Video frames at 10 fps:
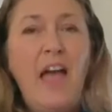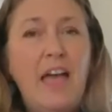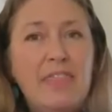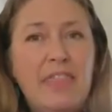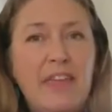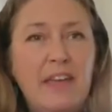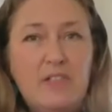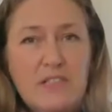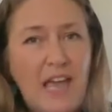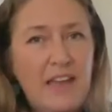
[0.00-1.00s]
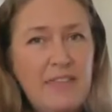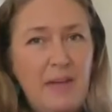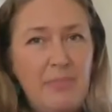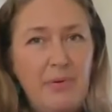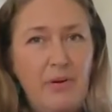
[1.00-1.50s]
And then you take
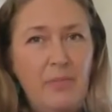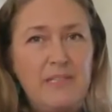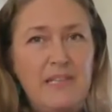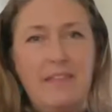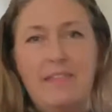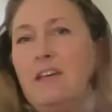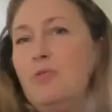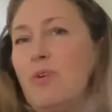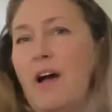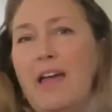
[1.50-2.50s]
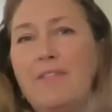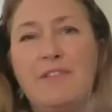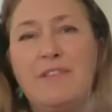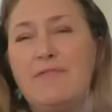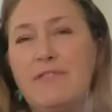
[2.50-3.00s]
that prompt and then you write
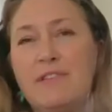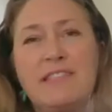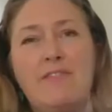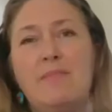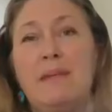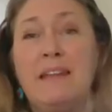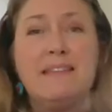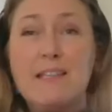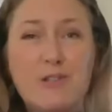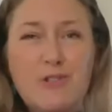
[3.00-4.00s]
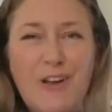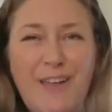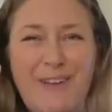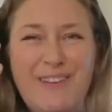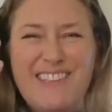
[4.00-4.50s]
for 7 minutes, and you
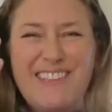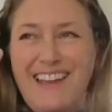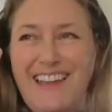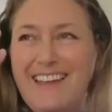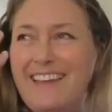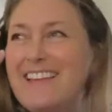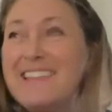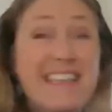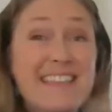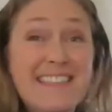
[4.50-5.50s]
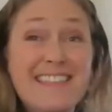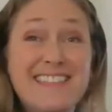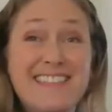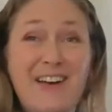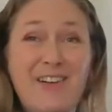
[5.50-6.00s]
try not to censor
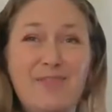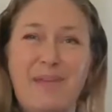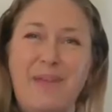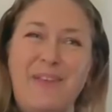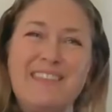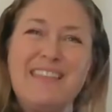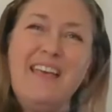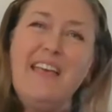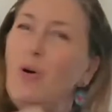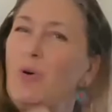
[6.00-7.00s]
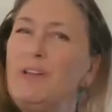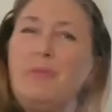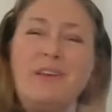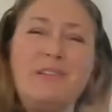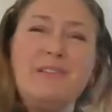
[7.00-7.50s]
yourself, because all
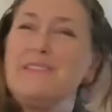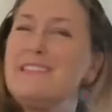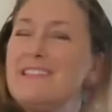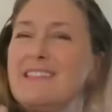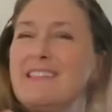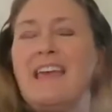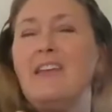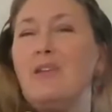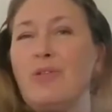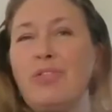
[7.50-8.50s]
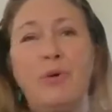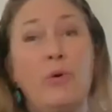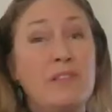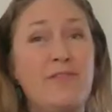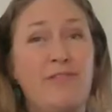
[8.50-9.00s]
you want to do is just get your
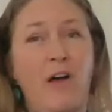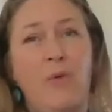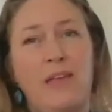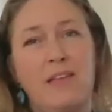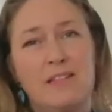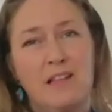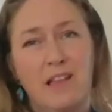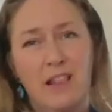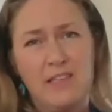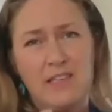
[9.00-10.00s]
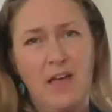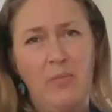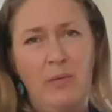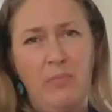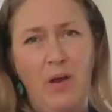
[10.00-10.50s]
thoughts flowing, because a lot of the
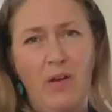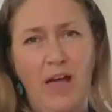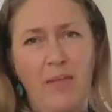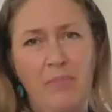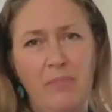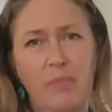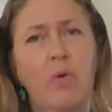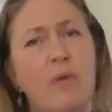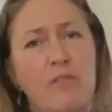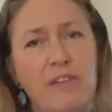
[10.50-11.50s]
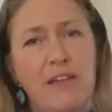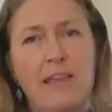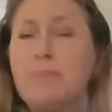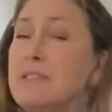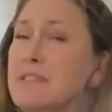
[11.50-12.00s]
time we block up what we're
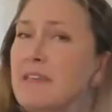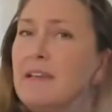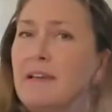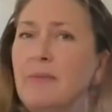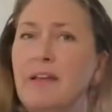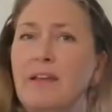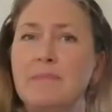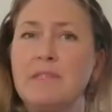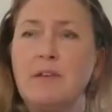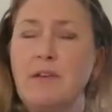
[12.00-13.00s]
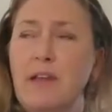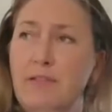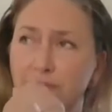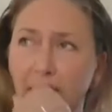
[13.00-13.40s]
feeling, particularly when it comes to grief.